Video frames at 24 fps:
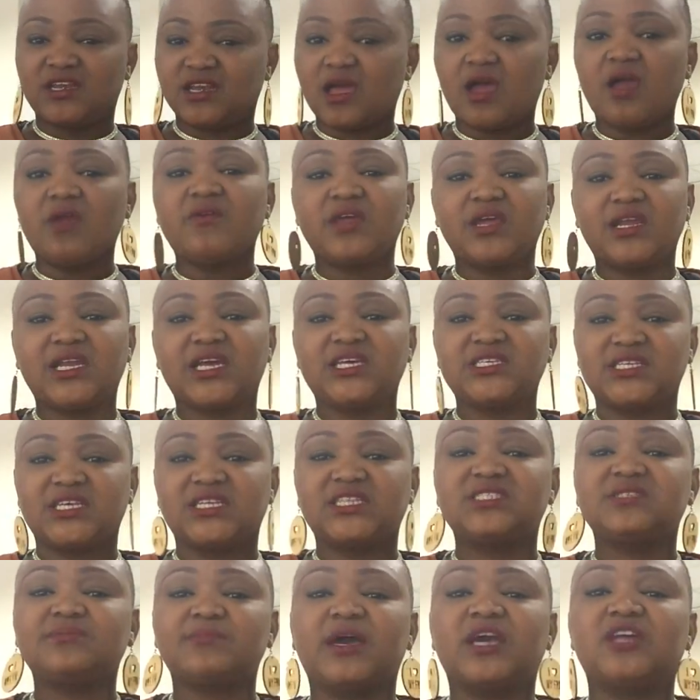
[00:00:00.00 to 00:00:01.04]
Now I realize
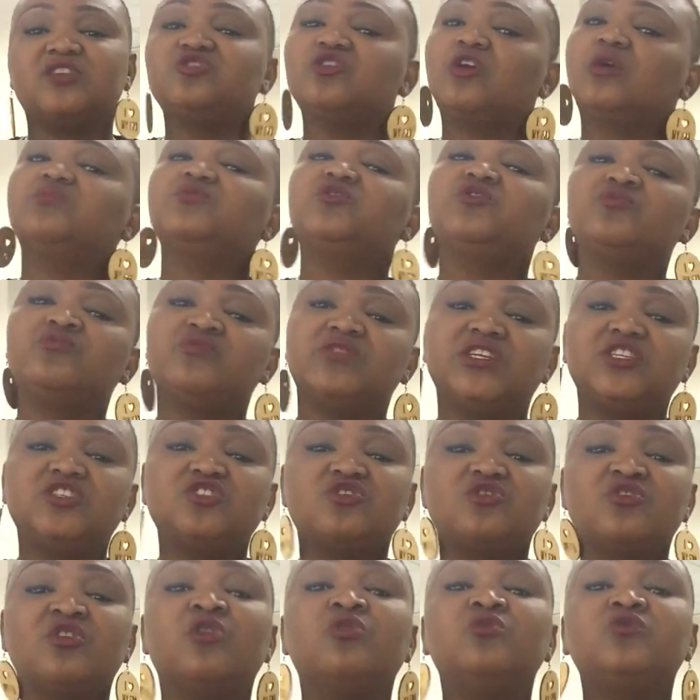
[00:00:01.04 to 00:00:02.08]
that it's my job to
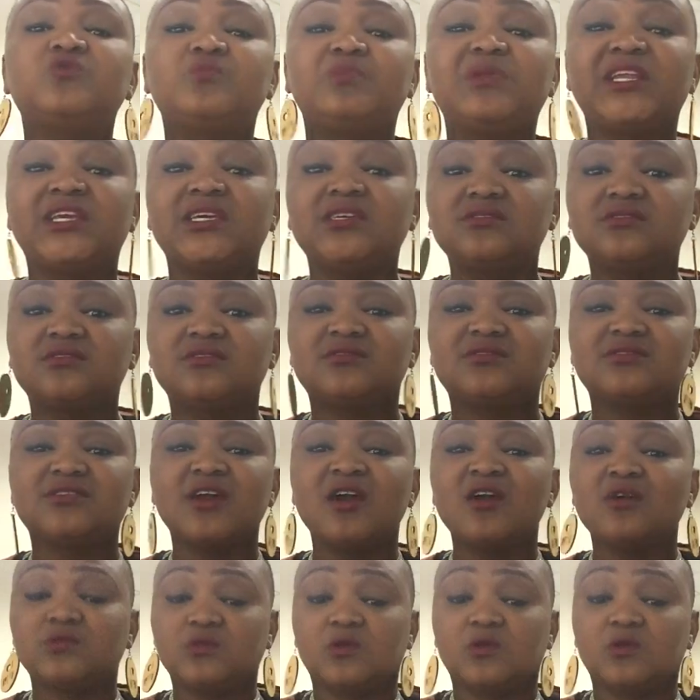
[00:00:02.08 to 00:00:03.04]
reach those places,